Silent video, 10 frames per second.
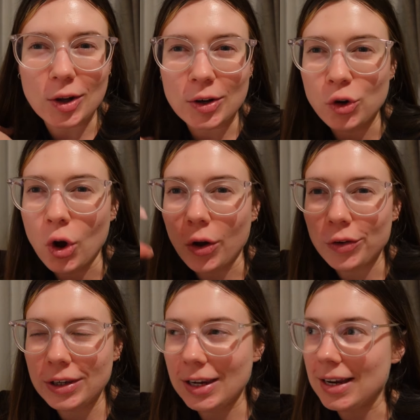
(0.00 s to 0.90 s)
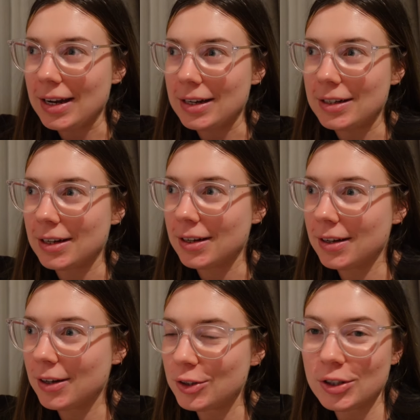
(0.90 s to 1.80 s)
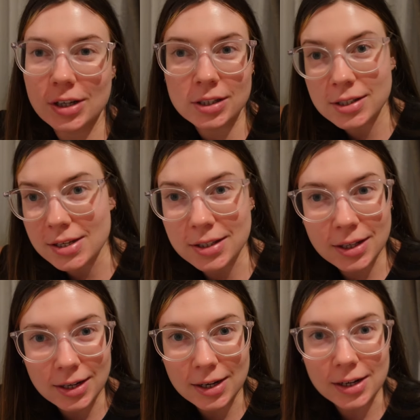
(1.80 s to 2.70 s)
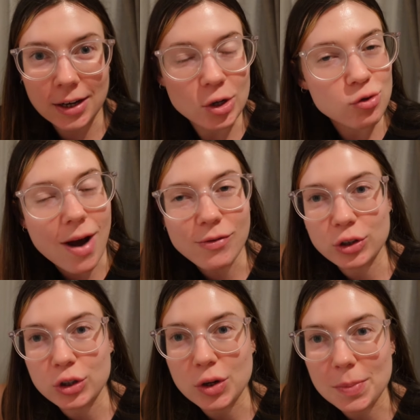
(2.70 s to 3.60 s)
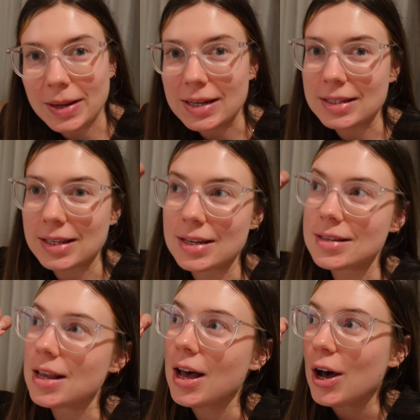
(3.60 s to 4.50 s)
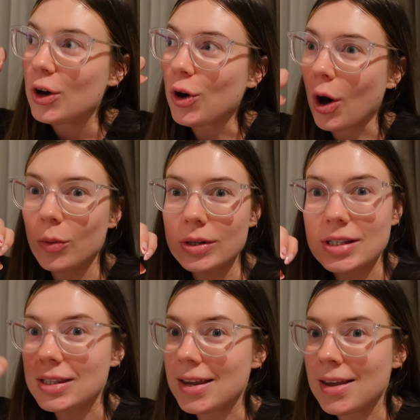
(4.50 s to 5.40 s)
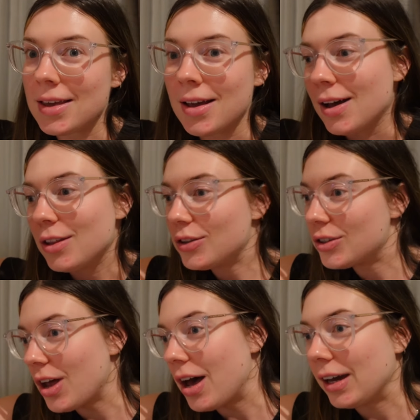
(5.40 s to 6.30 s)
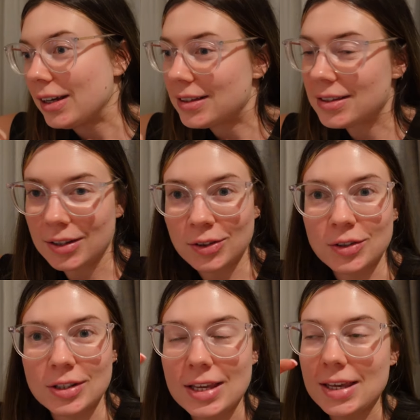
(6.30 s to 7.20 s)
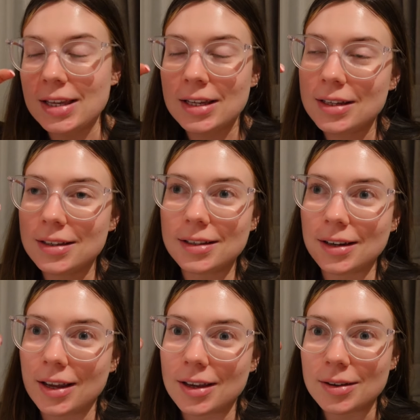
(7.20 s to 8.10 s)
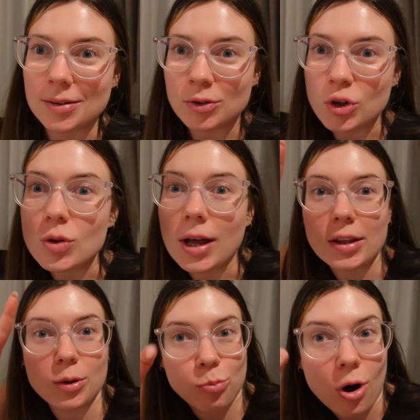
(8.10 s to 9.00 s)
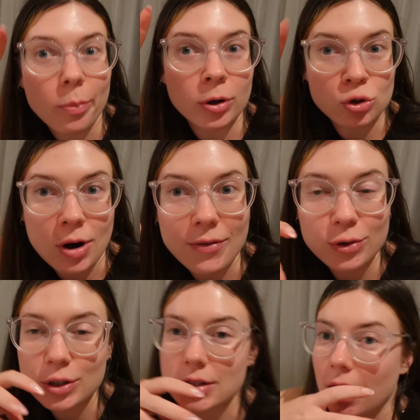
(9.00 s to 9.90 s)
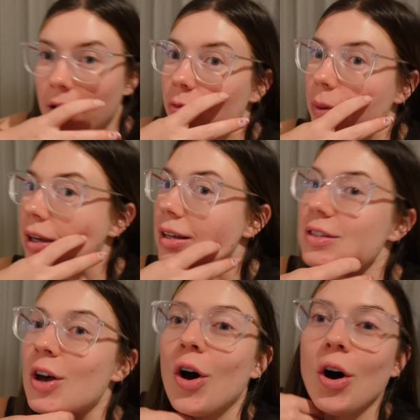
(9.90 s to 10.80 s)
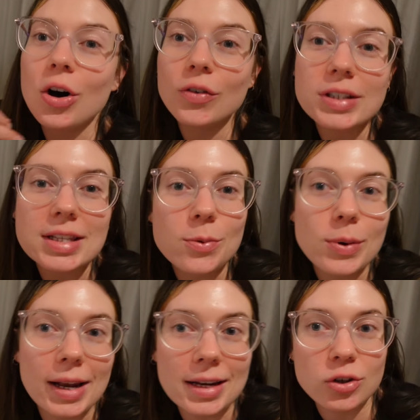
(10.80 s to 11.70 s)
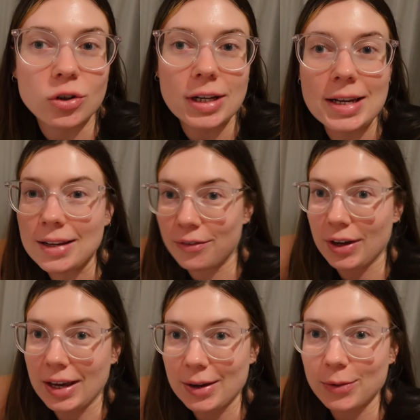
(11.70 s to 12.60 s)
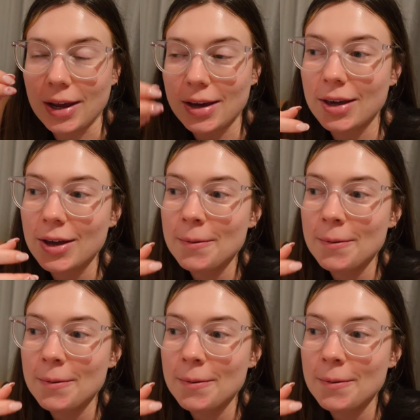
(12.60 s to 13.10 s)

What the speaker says: not need to consistently like travel to new places, go and see the sights and see like do like the proper travel stuff, because obviously we're literally living like,